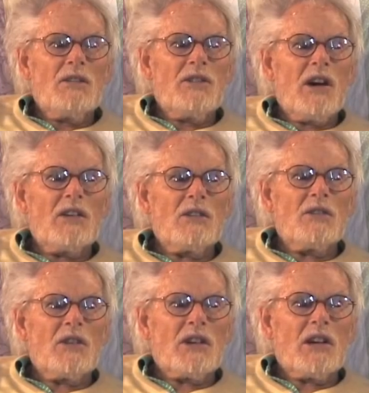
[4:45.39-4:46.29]
found it
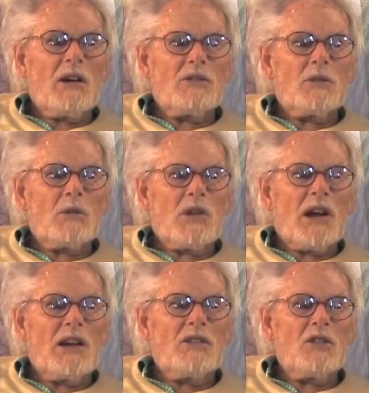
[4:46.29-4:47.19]
very comfortable.
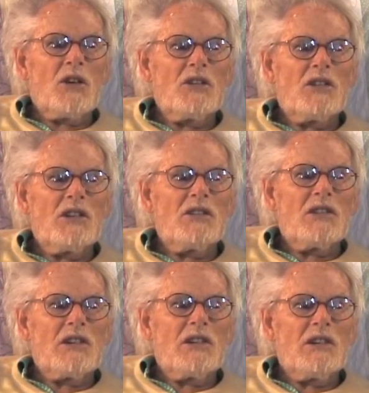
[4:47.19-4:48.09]
I enjoyed teaching.